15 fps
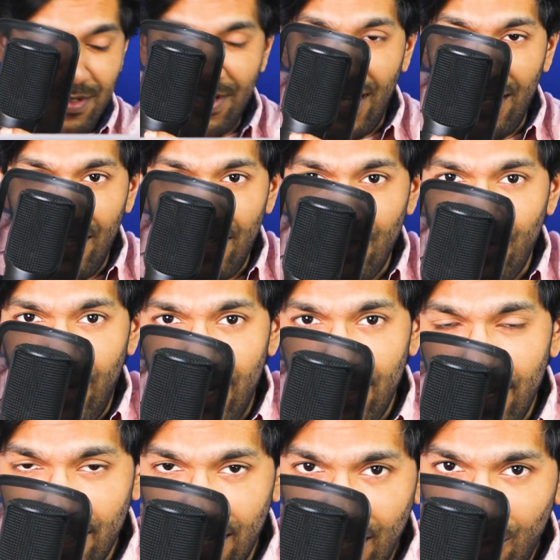laddu
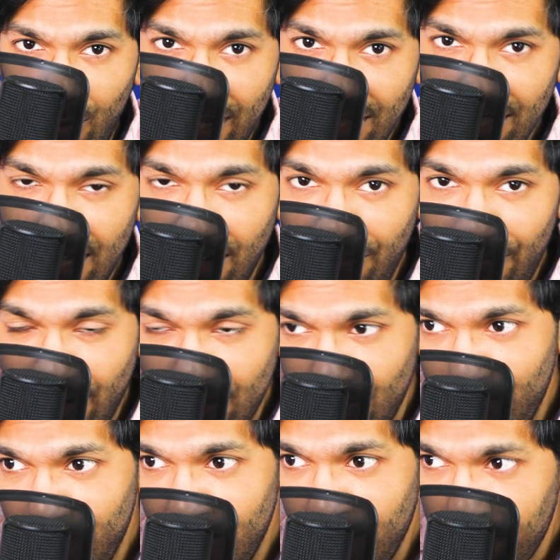had like a quicksand effect
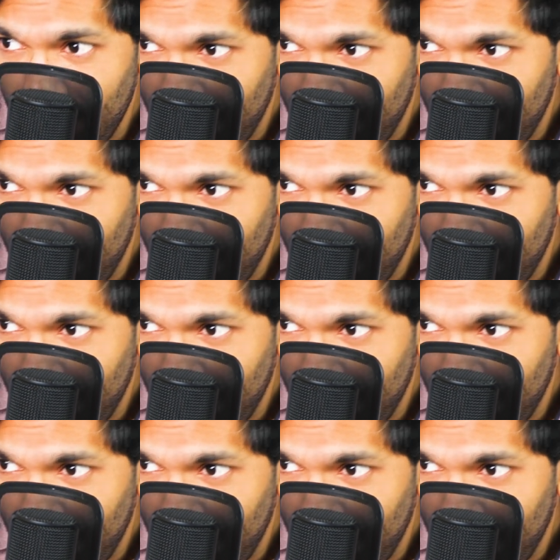on me.